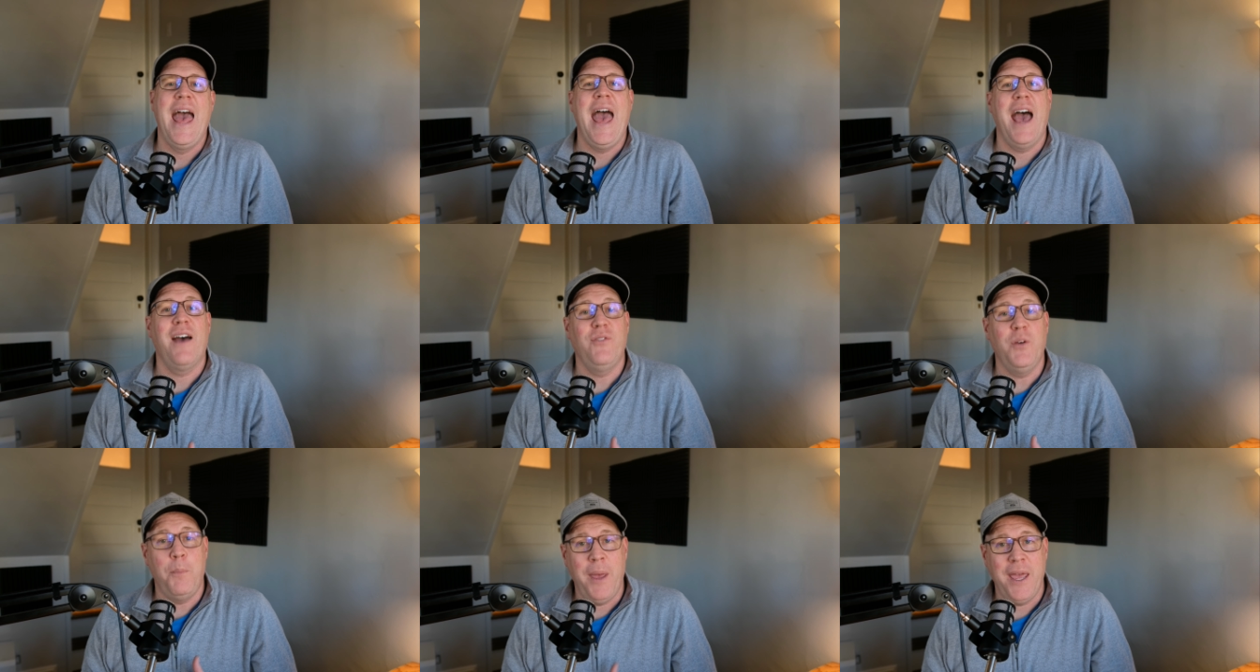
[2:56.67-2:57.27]
Have
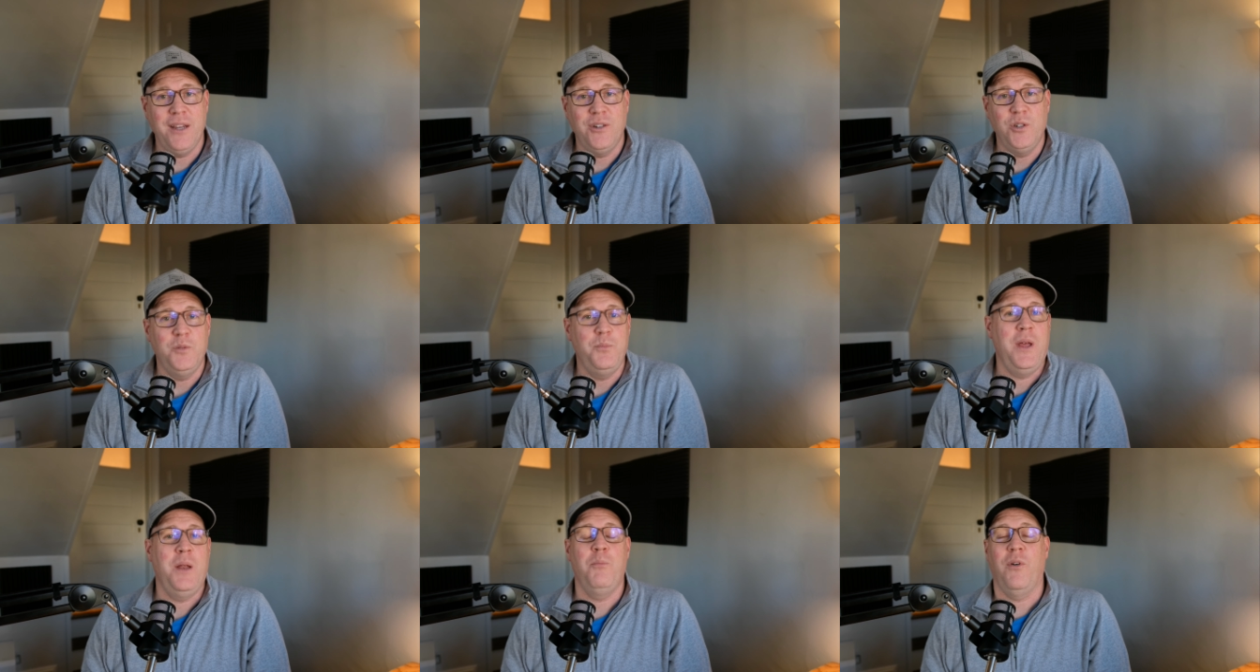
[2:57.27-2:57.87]
the pictures
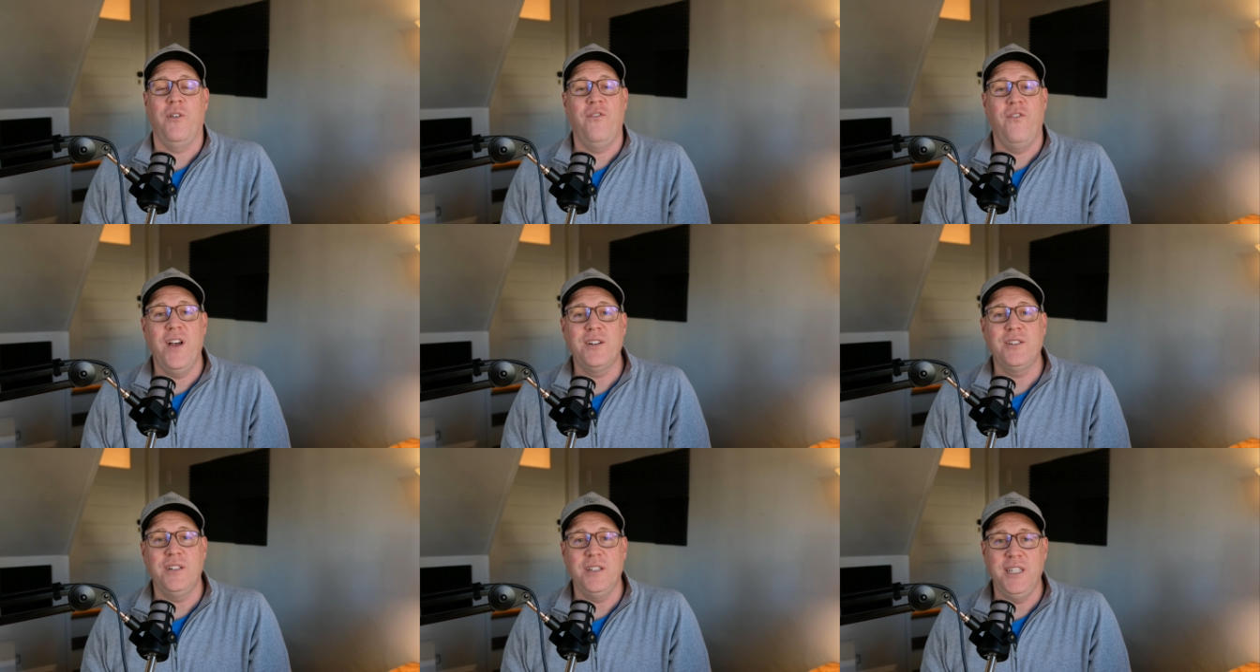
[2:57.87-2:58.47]
been
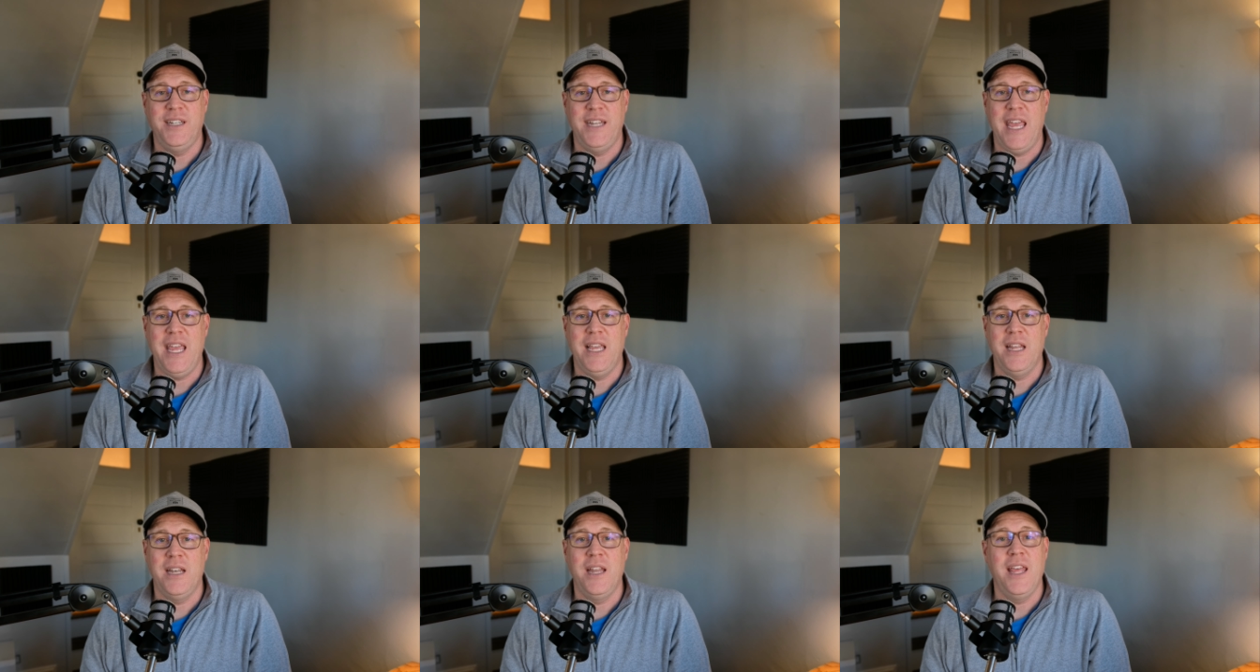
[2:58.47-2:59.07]
professionally
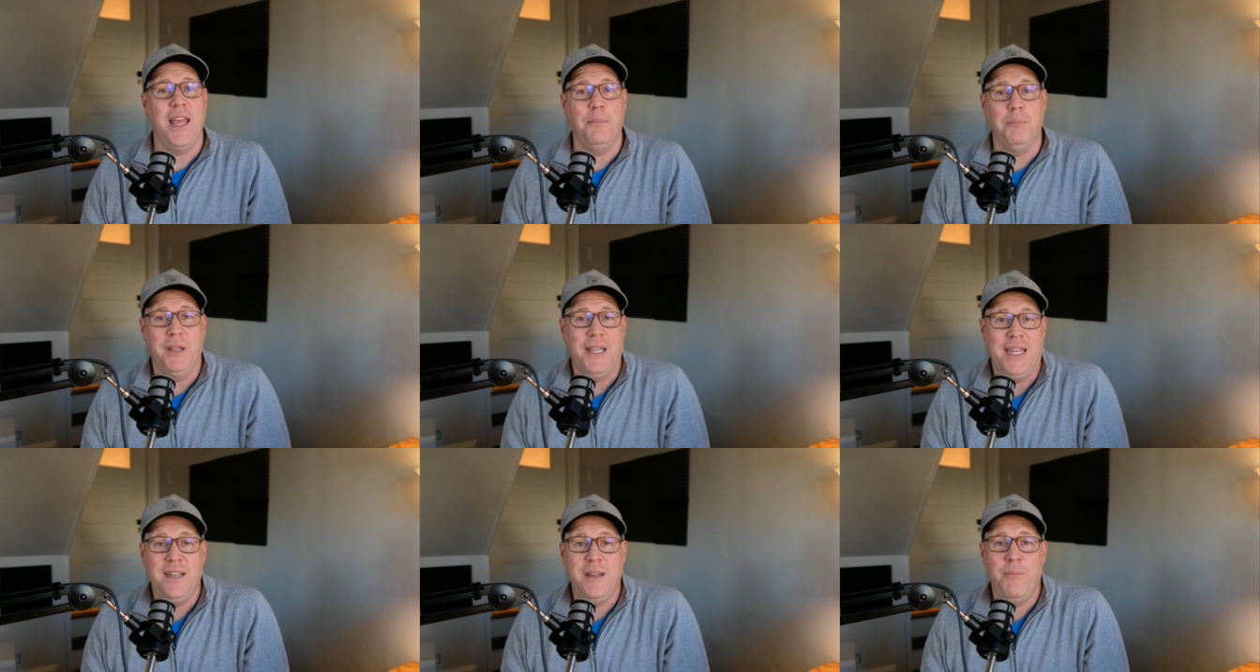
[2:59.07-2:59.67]
taken and
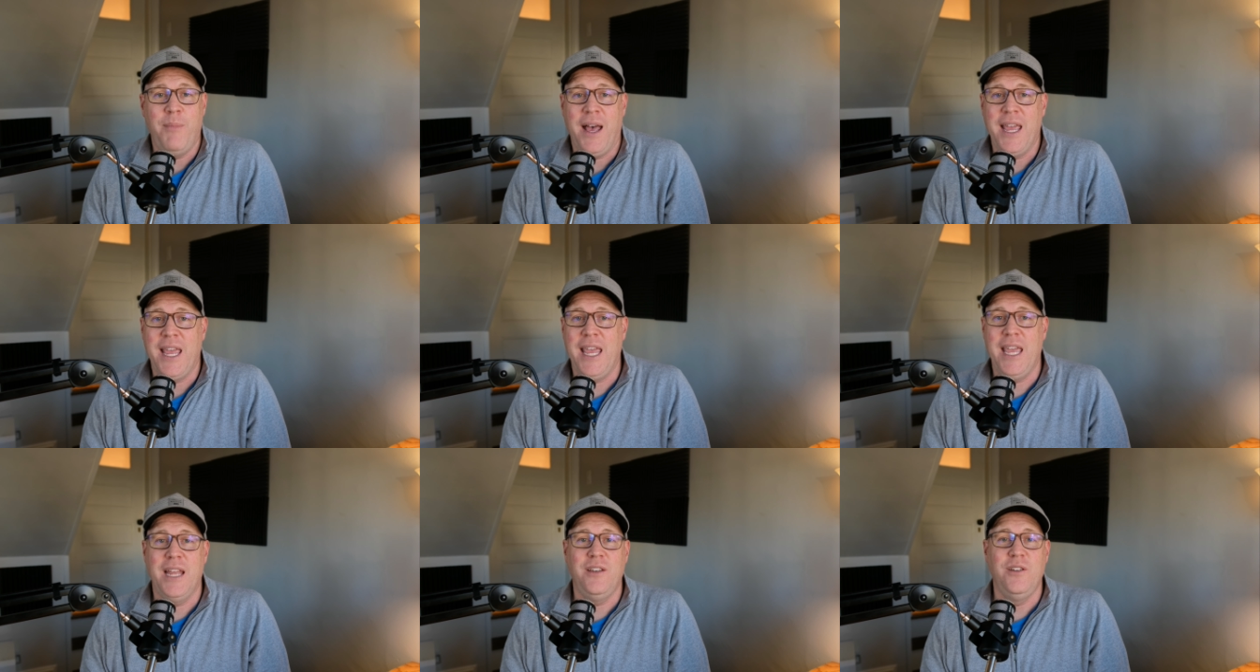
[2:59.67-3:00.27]
blended by
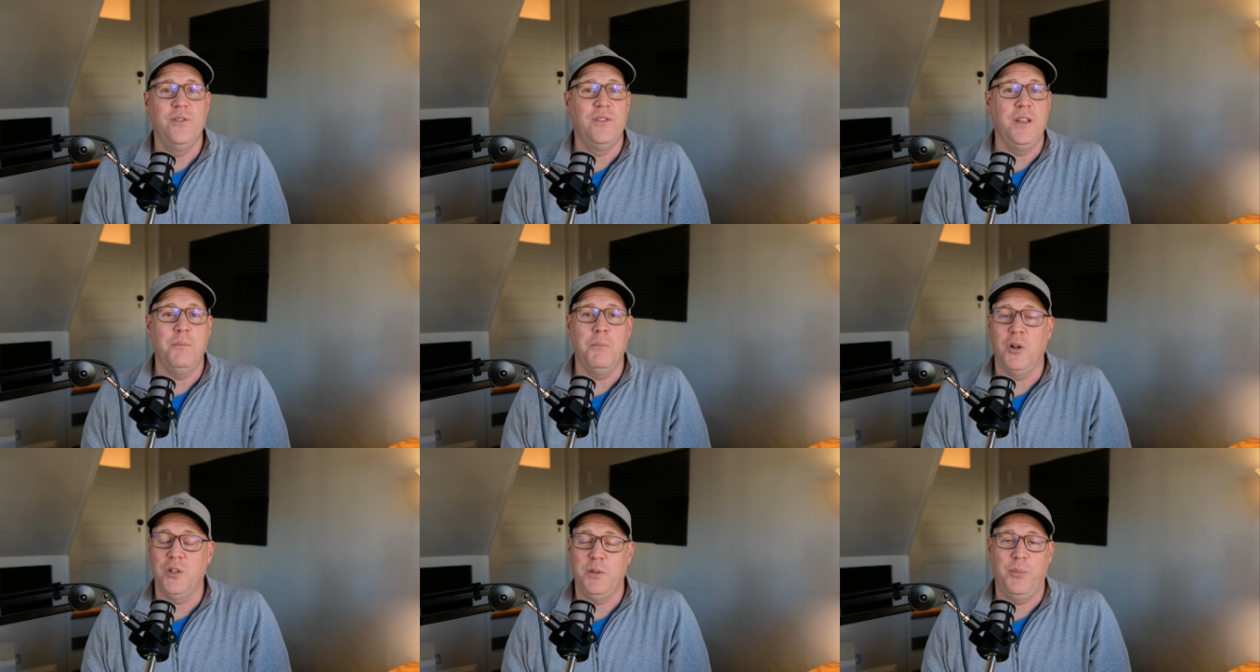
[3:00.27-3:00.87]
hand using
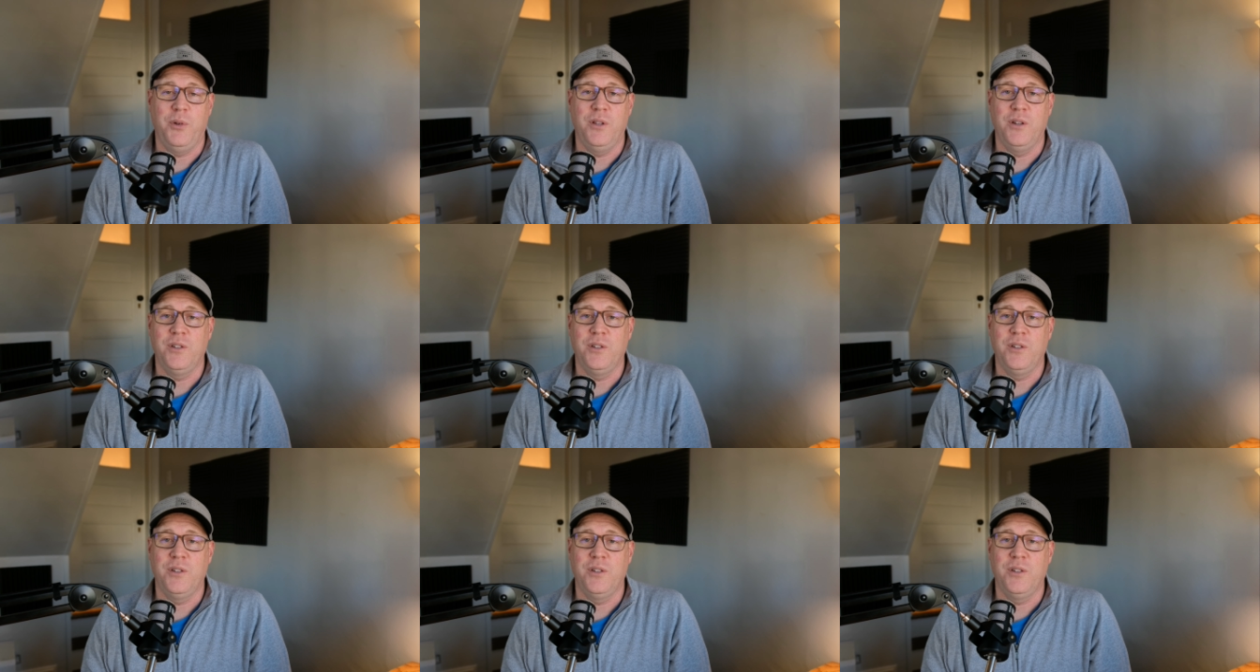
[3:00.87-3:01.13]
multiple